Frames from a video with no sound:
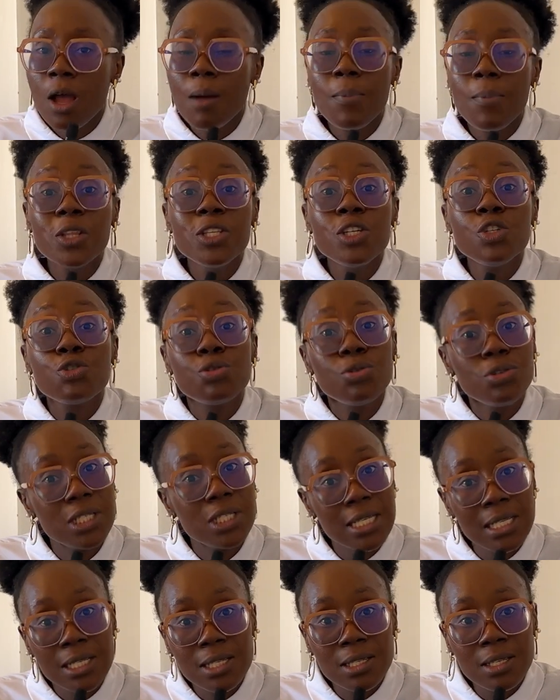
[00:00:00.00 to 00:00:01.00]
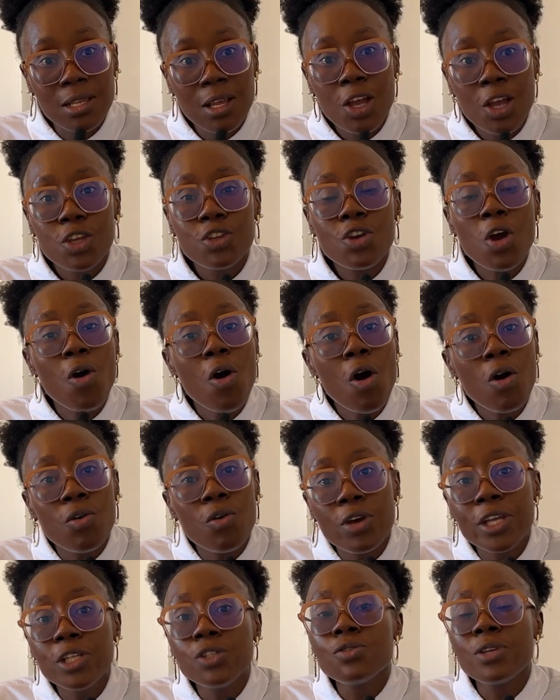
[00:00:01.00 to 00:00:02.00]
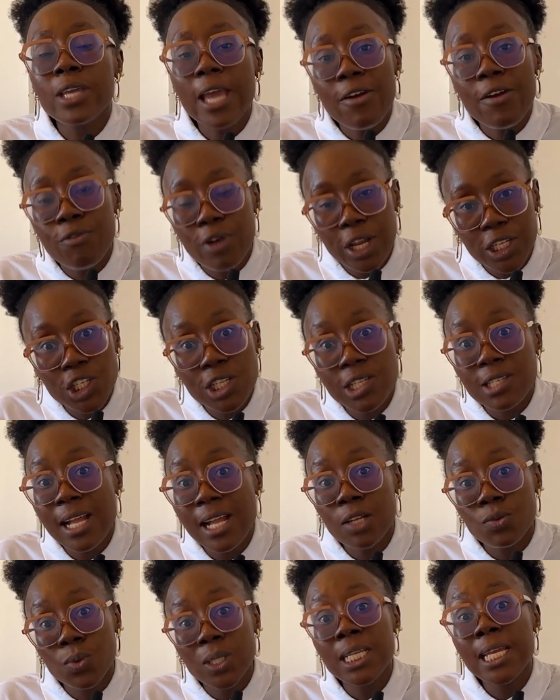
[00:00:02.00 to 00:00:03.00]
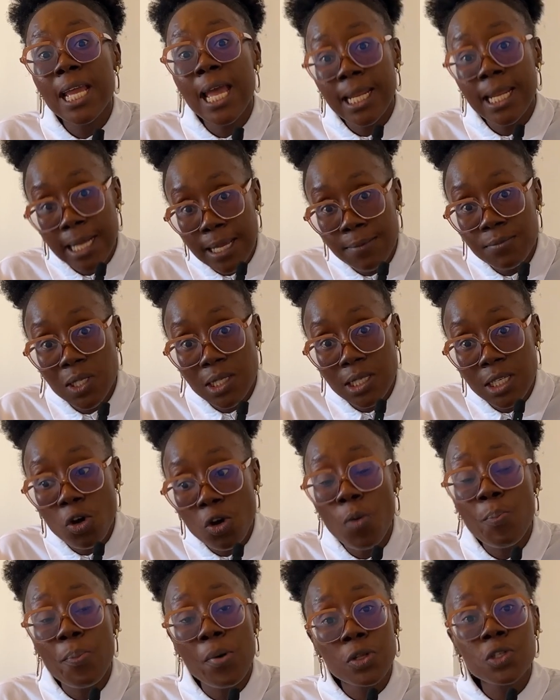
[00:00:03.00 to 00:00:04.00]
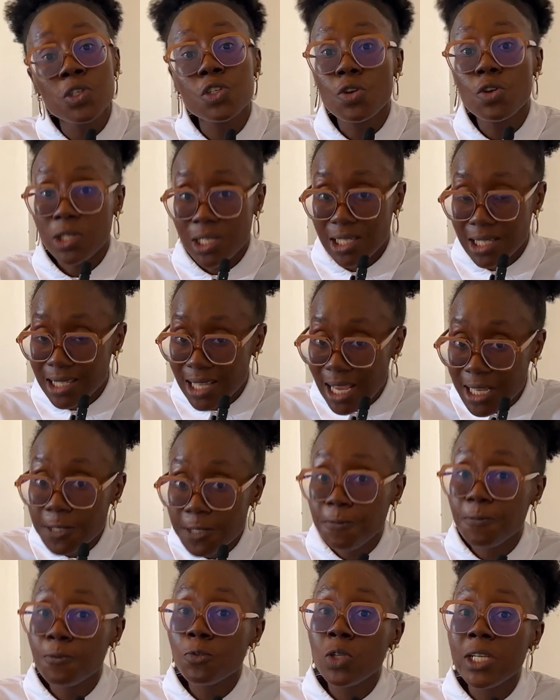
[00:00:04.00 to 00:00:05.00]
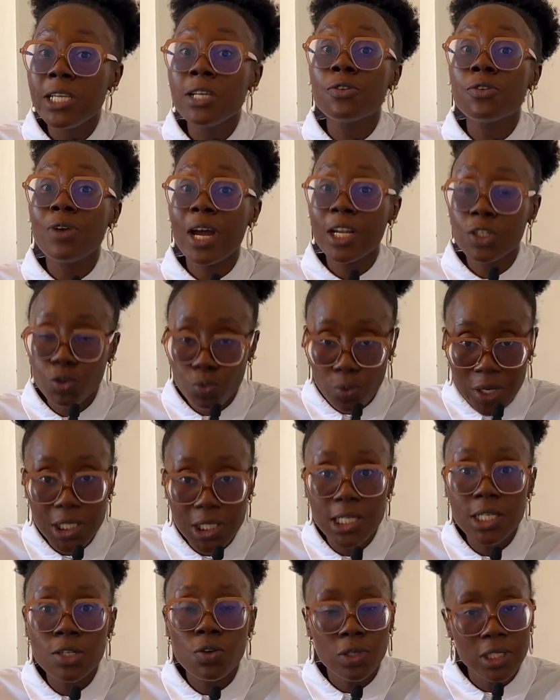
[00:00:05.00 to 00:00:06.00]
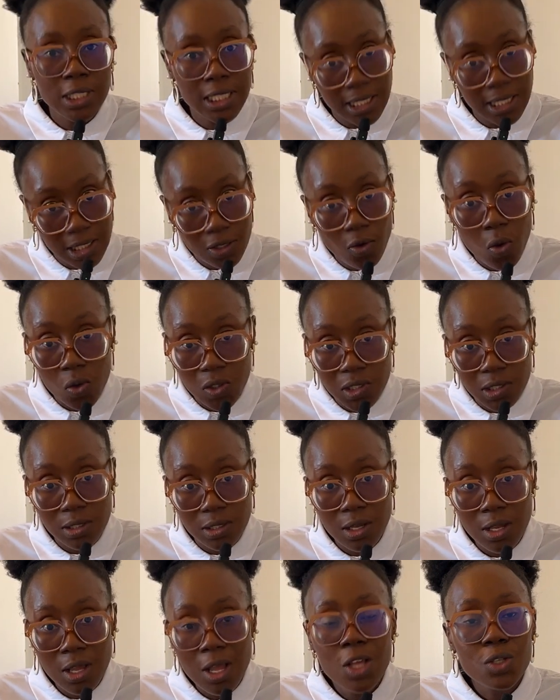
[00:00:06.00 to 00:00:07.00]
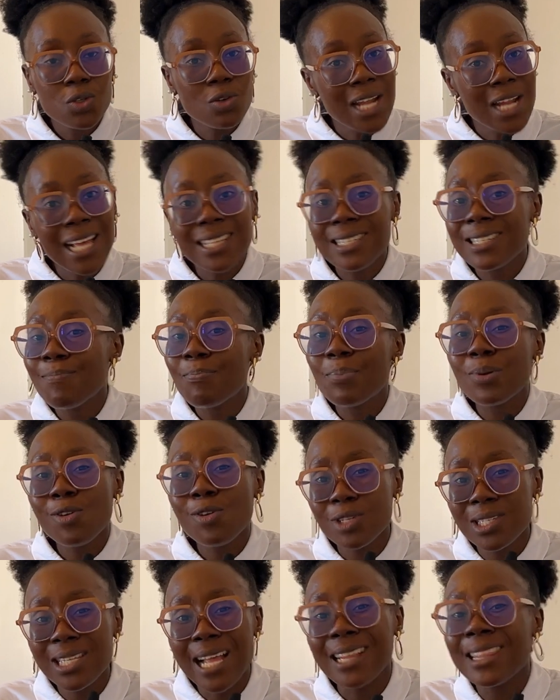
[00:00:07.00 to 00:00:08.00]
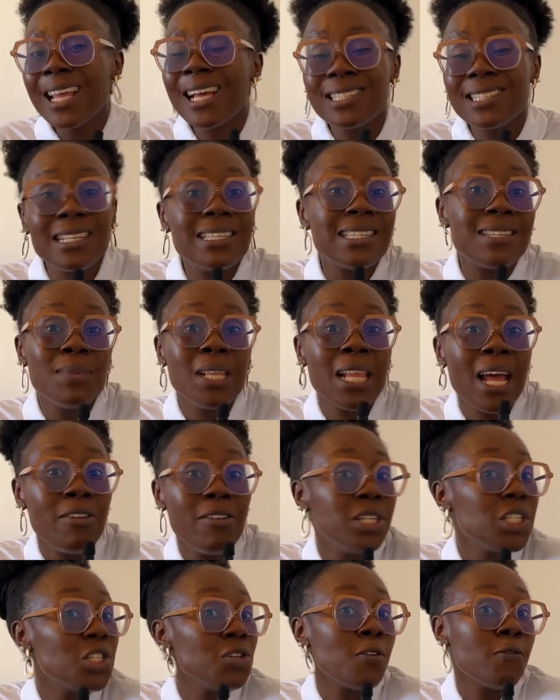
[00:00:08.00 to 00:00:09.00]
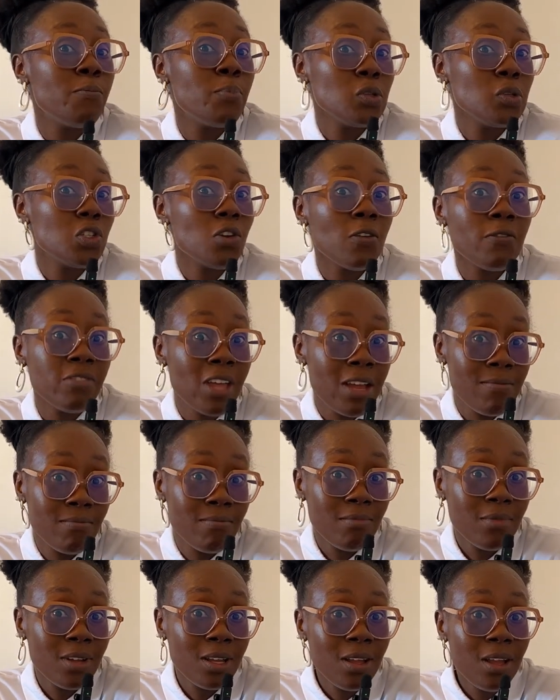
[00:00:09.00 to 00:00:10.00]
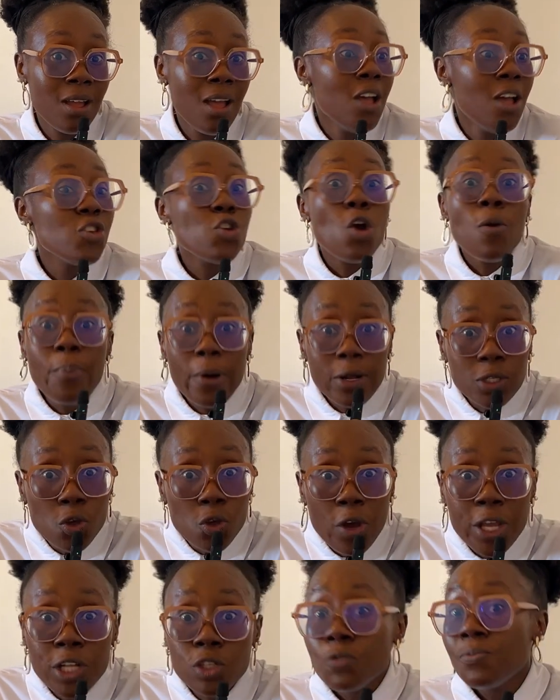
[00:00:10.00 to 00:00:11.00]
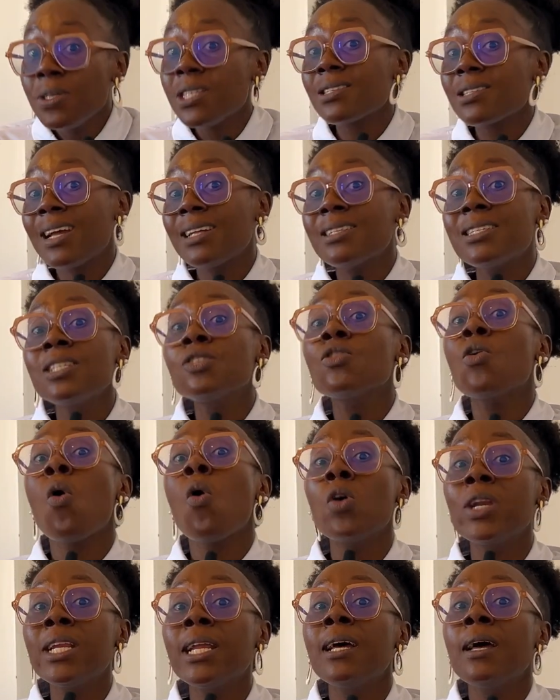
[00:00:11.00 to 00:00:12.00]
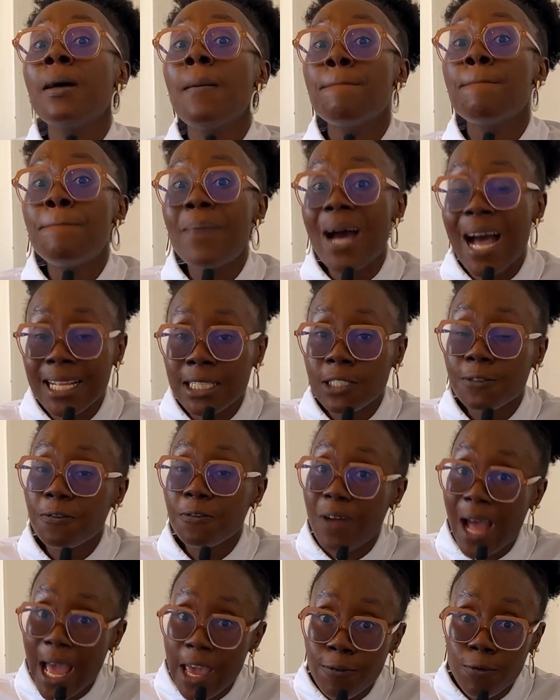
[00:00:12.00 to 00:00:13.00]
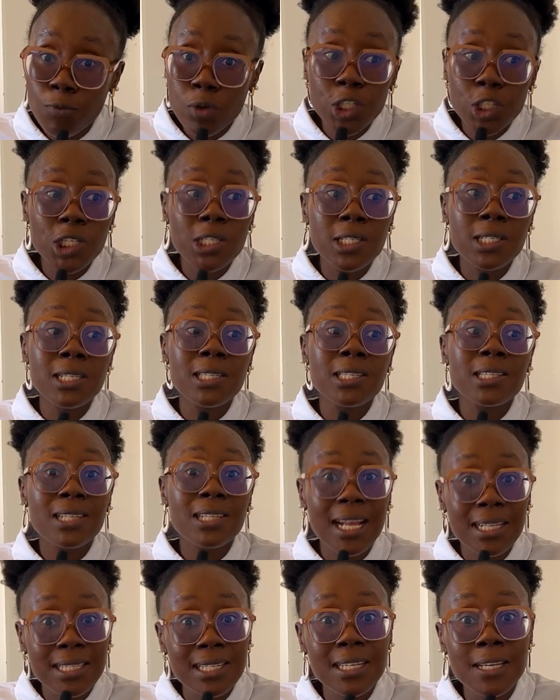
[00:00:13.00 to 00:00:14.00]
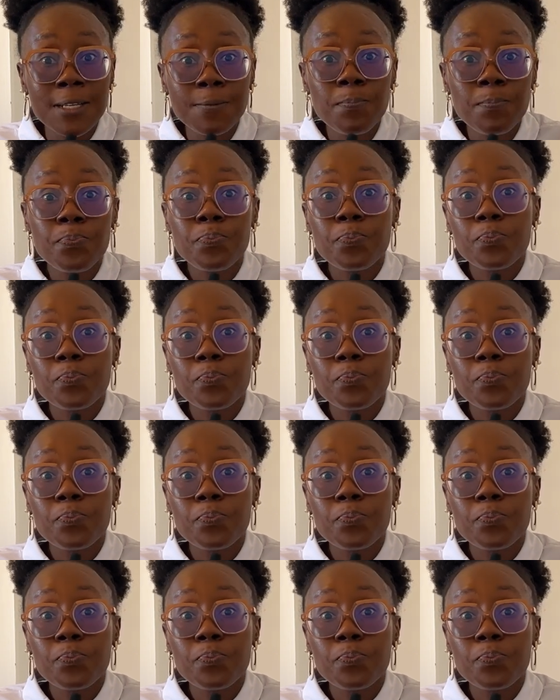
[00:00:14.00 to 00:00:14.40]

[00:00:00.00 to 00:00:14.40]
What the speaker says: But the truth is, you're all going to get registered with the NMC upon successfully graduating on this course. So that's the plus, and that's the similarity of both of them. You're both going to be starting on band 5, which is the starting